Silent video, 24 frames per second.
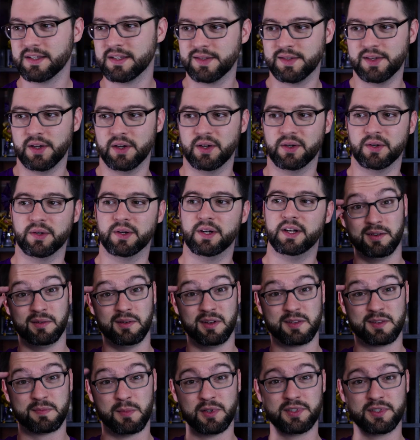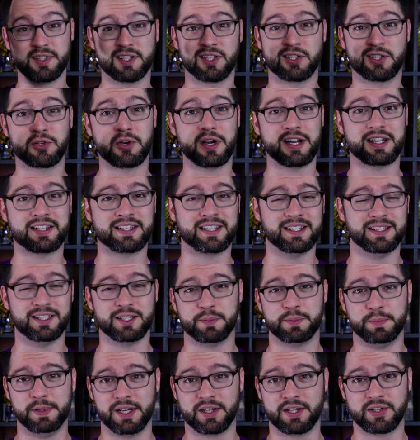So it's mostly Strix in
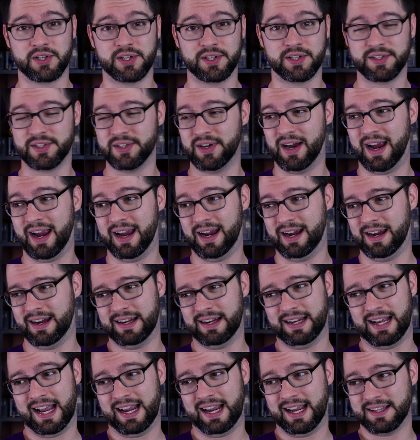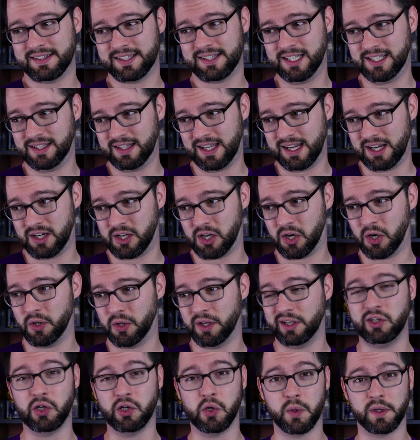this picture. So I, I guess I, they could
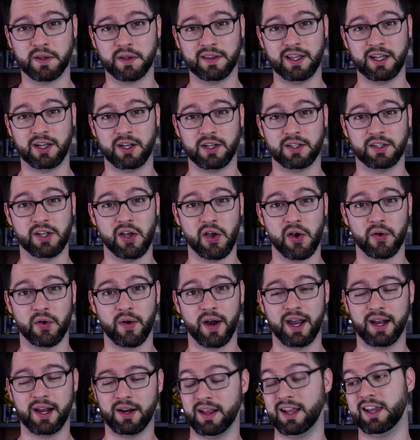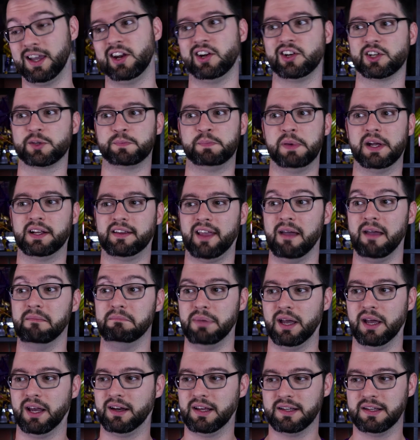only do what they could do, right? They could have just picked
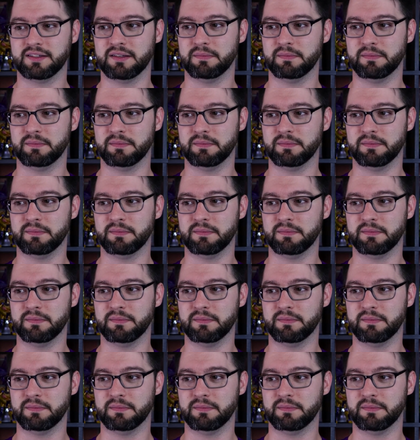Empen, I